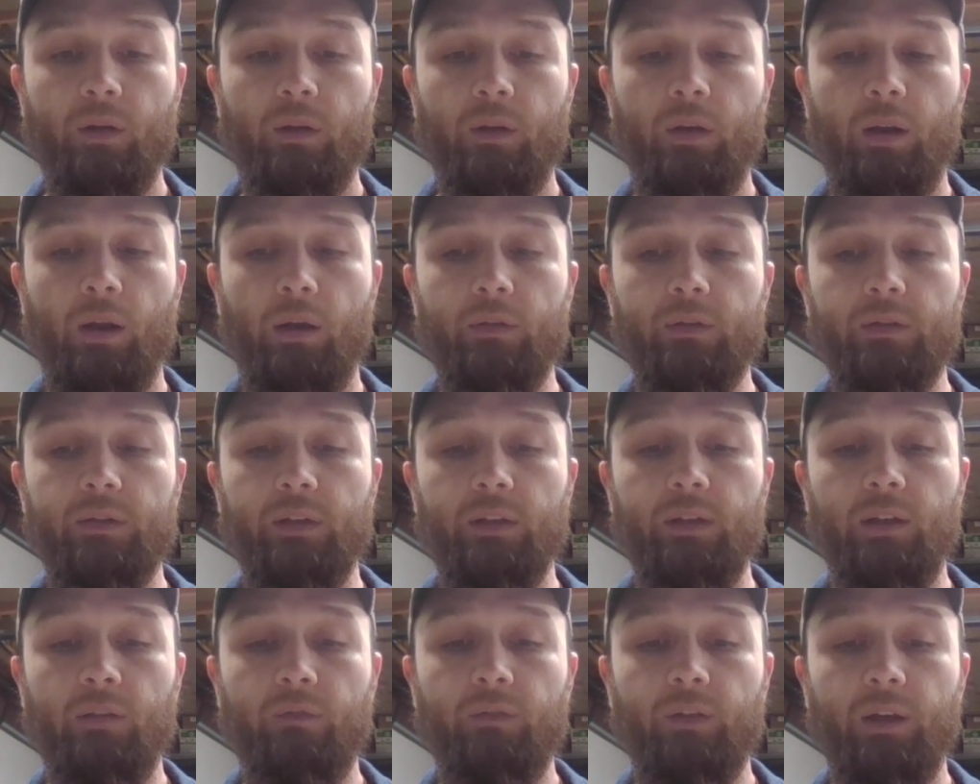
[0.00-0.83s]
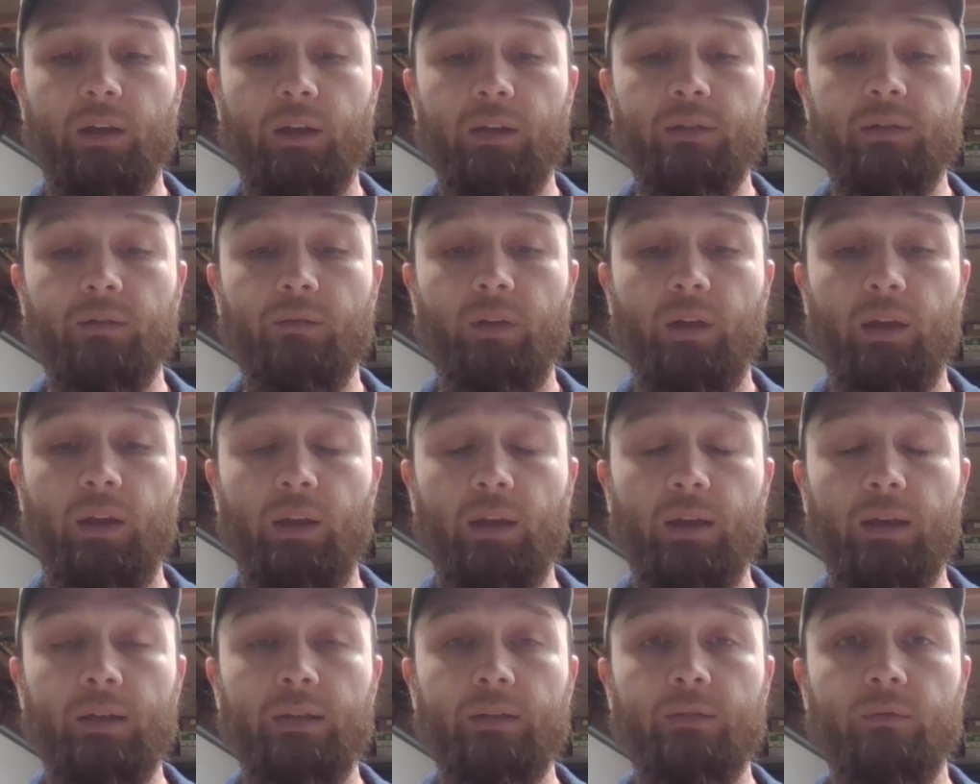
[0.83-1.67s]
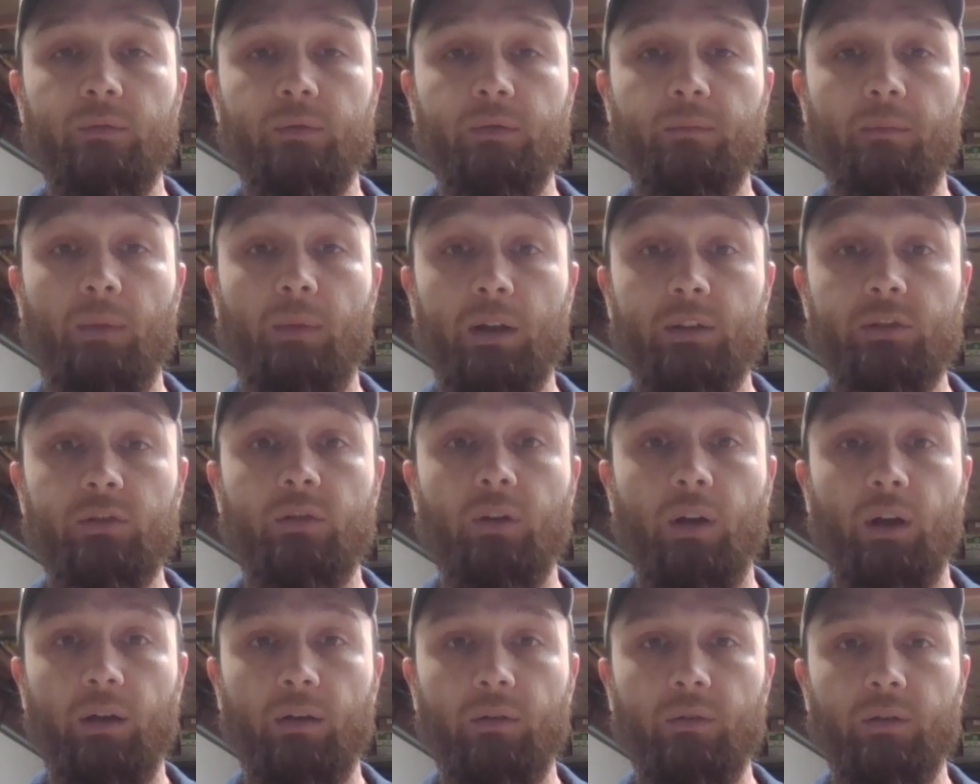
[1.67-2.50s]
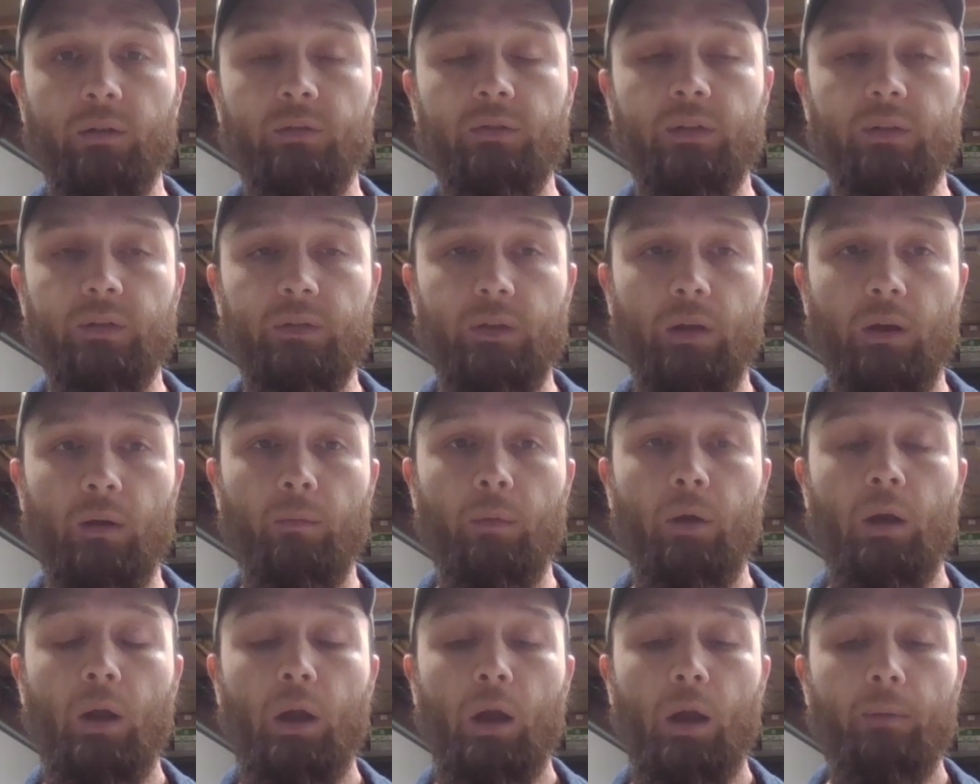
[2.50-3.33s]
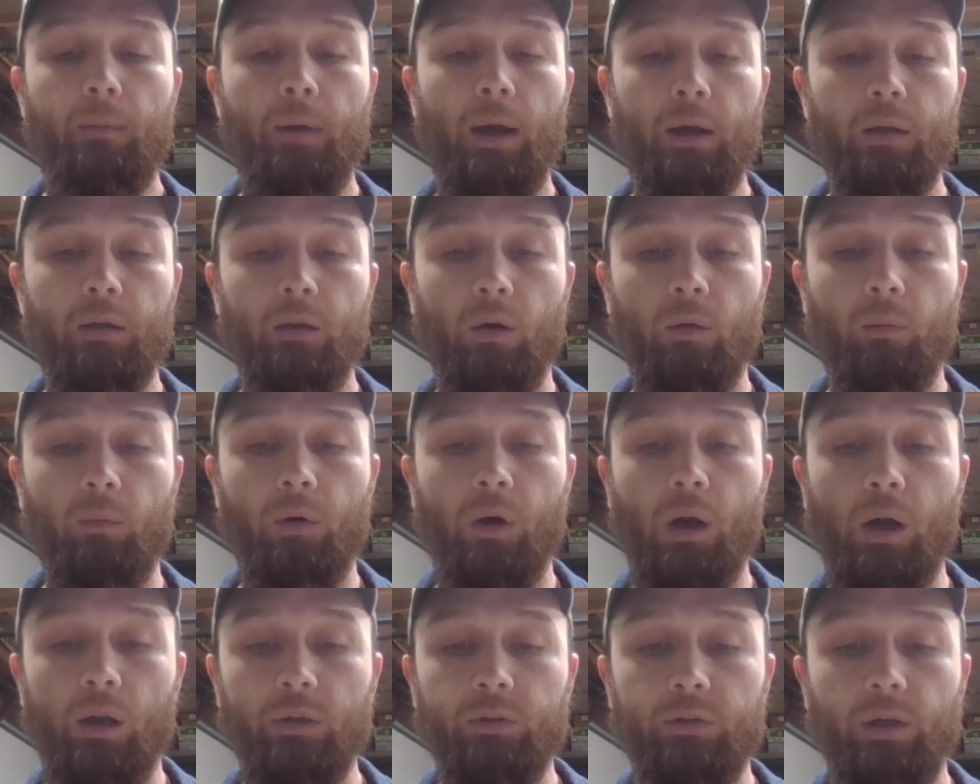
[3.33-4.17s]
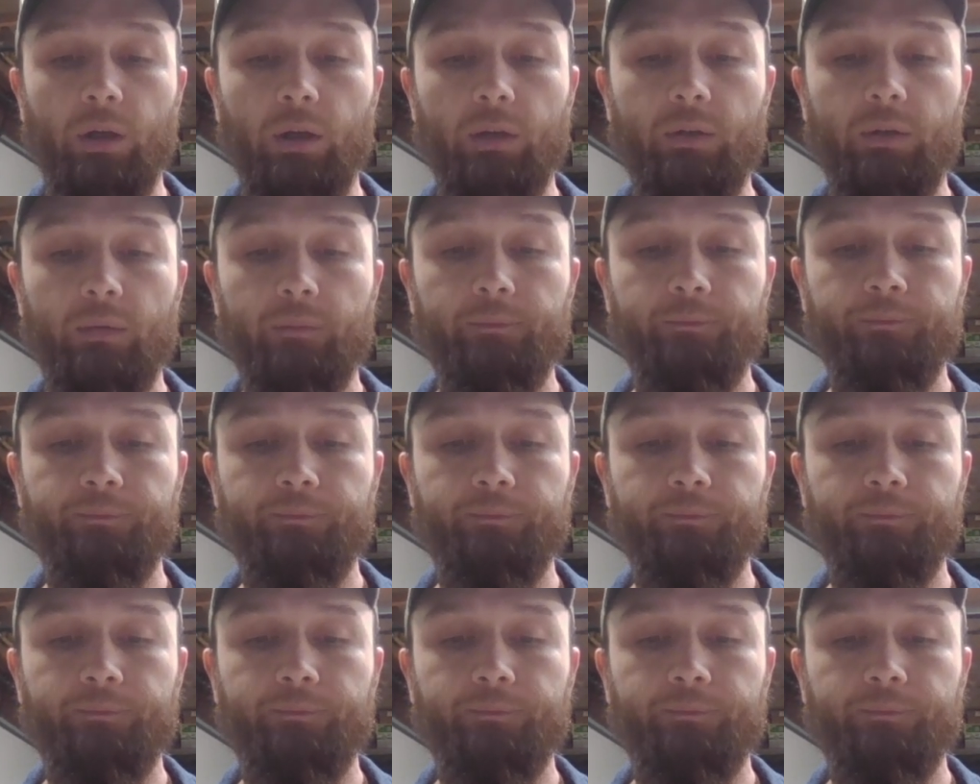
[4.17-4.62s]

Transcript: Now, the significance of his was much greater than just some backyard project.